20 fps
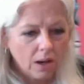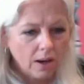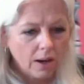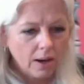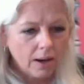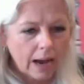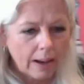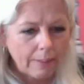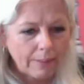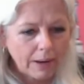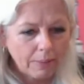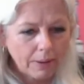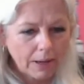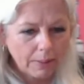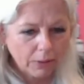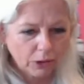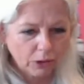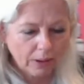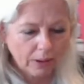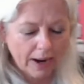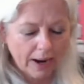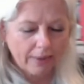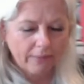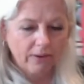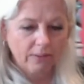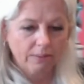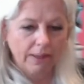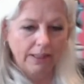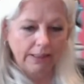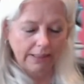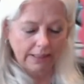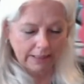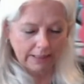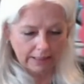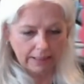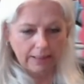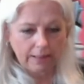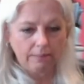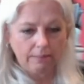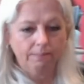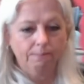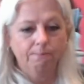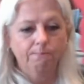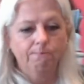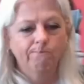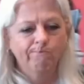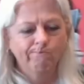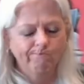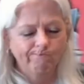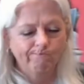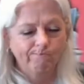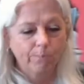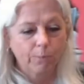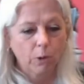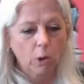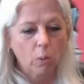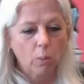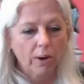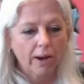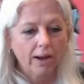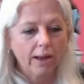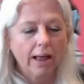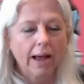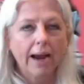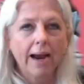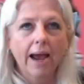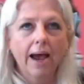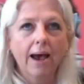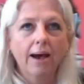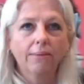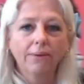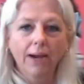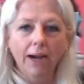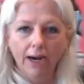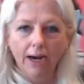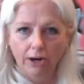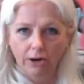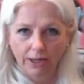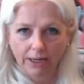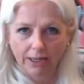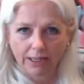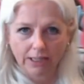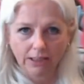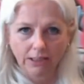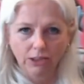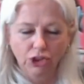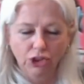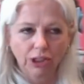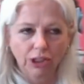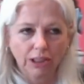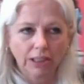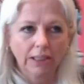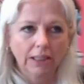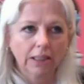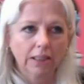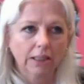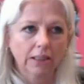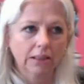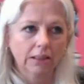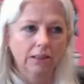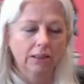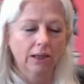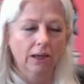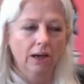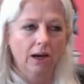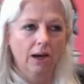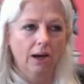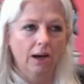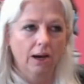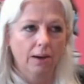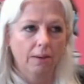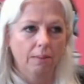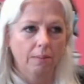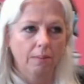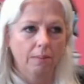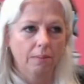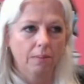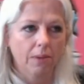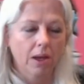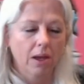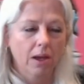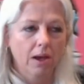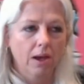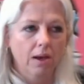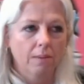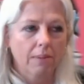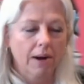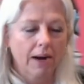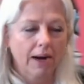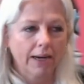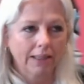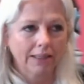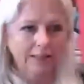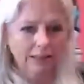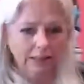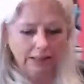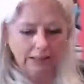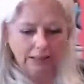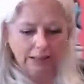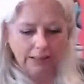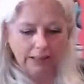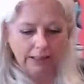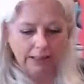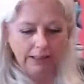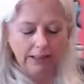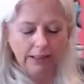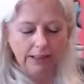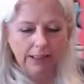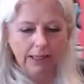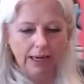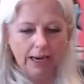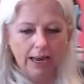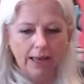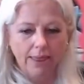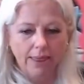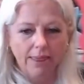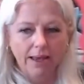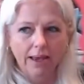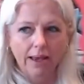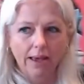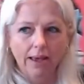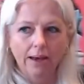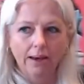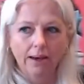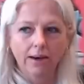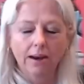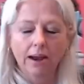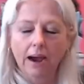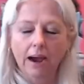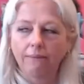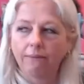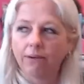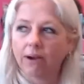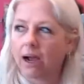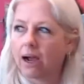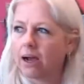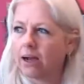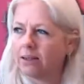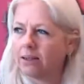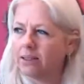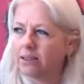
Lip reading: How many people do I have on my team? Well, I have Harriet. She is my assistant. And then I've got